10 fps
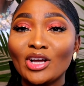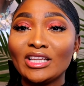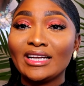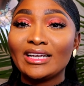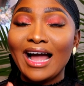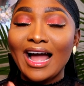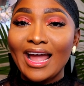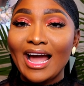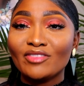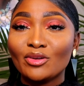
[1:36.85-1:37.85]
like I
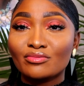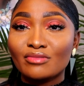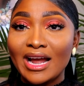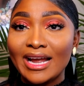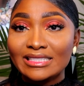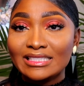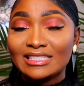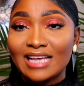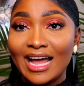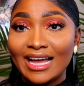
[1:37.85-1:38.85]
have the right
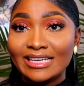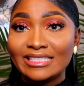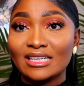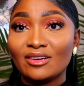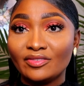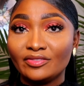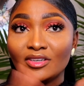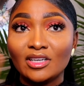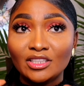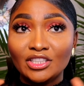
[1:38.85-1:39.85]
size of
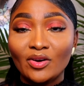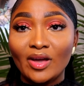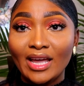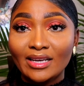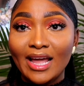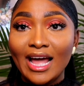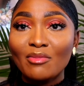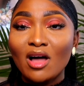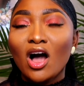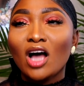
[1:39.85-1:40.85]
head cap.